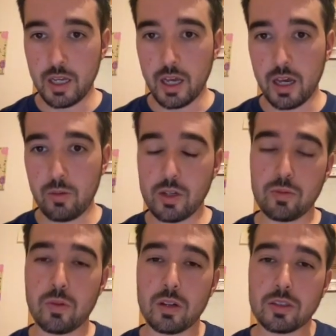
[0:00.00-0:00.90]
which
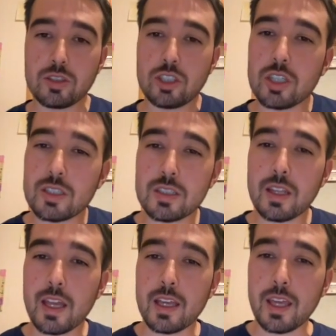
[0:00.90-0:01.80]
works just
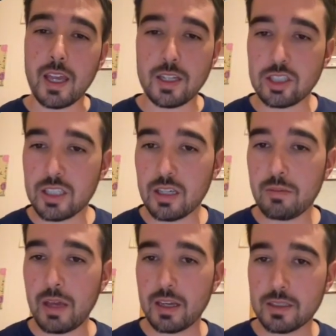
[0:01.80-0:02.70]
like
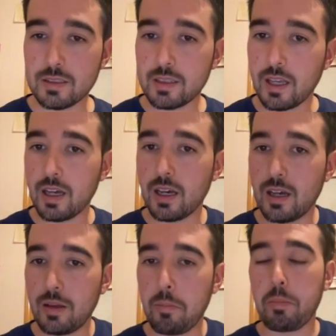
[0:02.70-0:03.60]

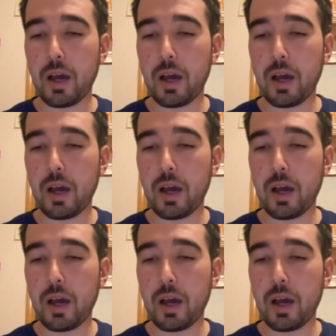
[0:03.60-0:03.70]
HTMX,